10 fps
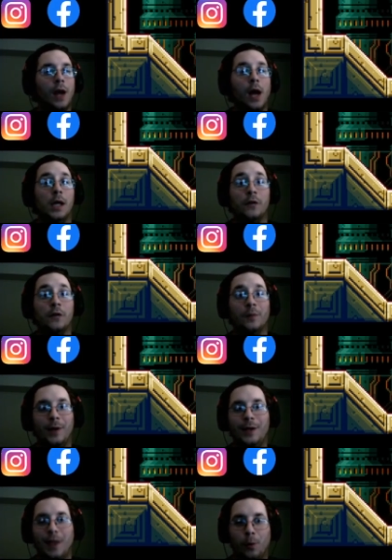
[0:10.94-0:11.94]
Hello
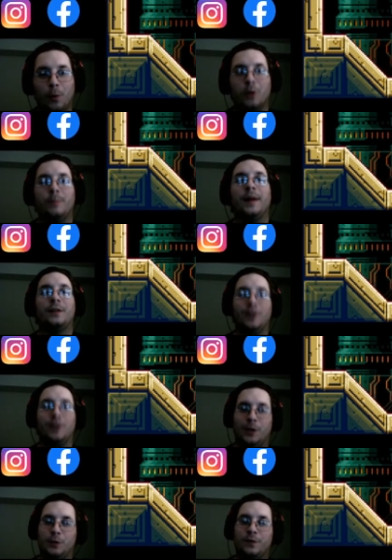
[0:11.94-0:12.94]
everybody, and welcome back to the
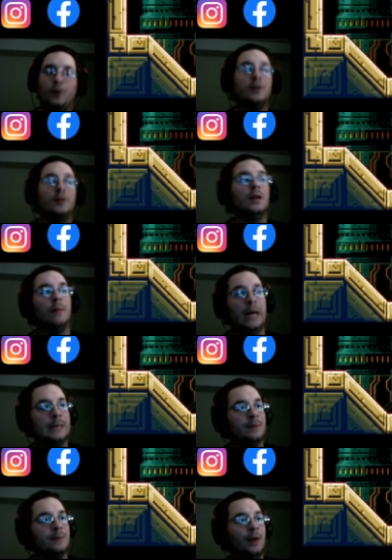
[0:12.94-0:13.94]
Collector's Vault. My
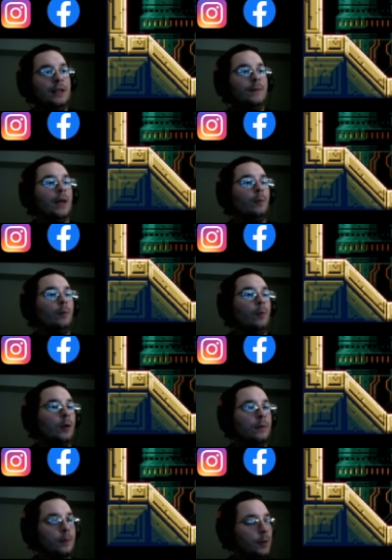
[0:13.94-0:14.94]
name is Mike, and
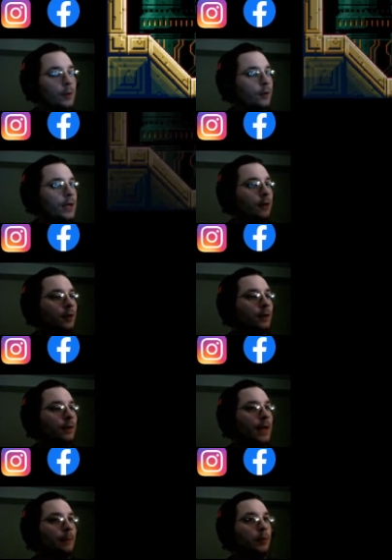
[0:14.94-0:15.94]
welcome. We are now
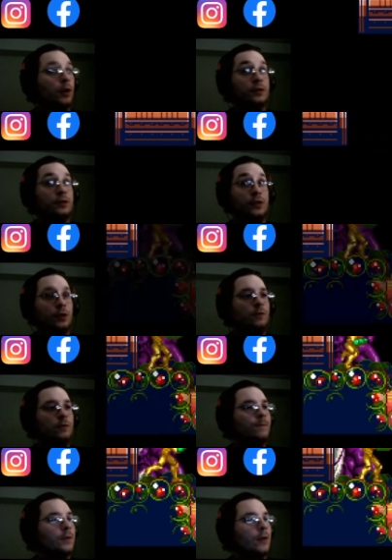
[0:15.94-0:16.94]
at part 2,
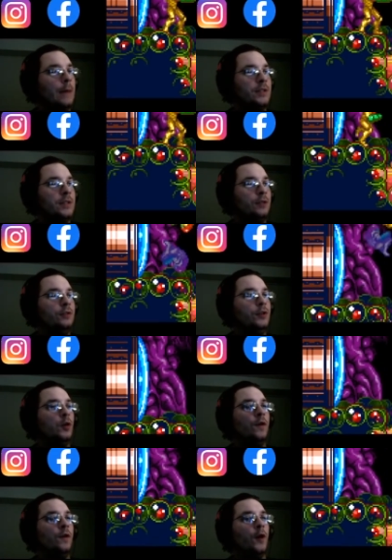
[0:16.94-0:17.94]
for episode
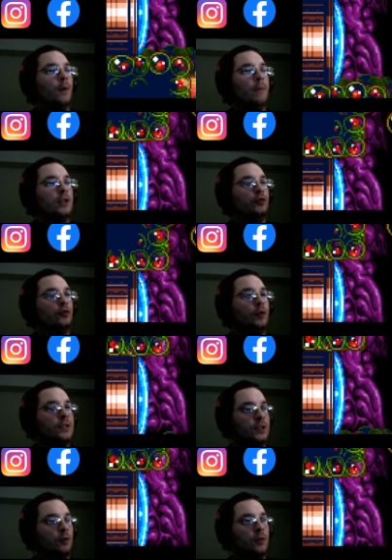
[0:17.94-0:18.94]
2 of our Metroid
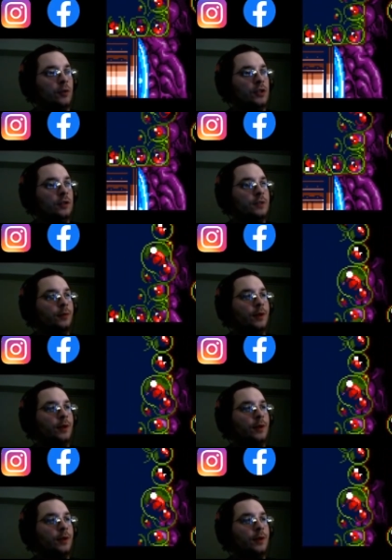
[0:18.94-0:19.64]
Zero Mission Let's Play.